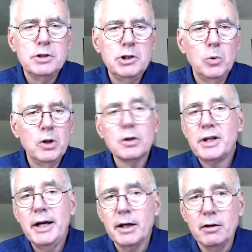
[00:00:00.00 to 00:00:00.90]
you will
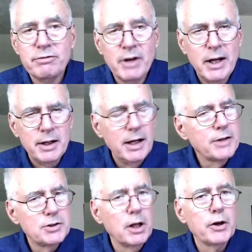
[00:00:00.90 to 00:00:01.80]
give,
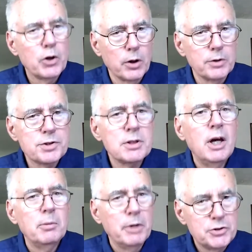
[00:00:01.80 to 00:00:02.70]
not till it hurts,
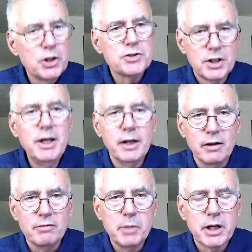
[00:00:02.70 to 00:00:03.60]
but just
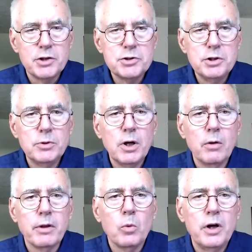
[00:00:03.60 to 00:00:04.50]
give, because you
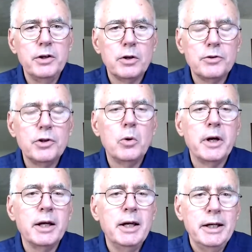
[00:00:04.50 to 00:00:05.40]
know that what you're
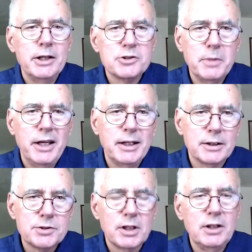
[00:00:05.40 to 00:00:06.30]
doing is making
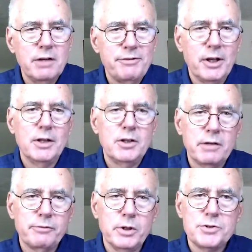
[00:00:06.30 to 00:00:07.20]
a significant
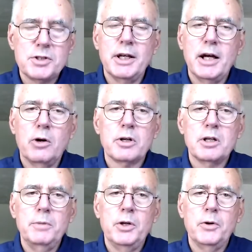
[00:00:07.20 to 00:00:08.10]
difference in our
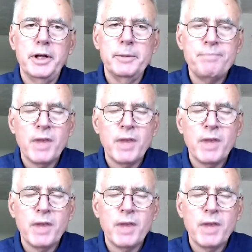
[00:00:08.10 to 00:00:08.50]
community.